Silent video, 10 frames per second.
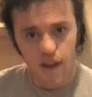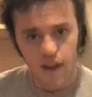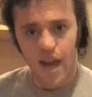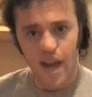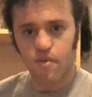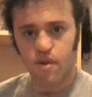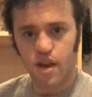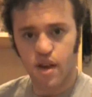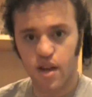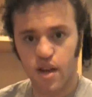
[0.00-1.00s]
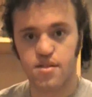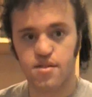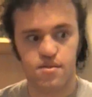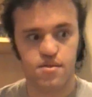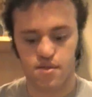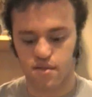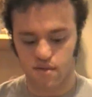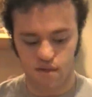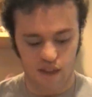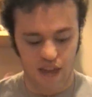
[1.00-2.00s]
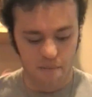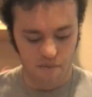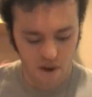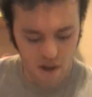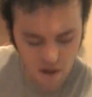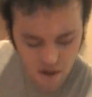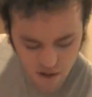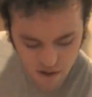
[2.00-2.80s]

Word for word: Cabaret, because Cabaret.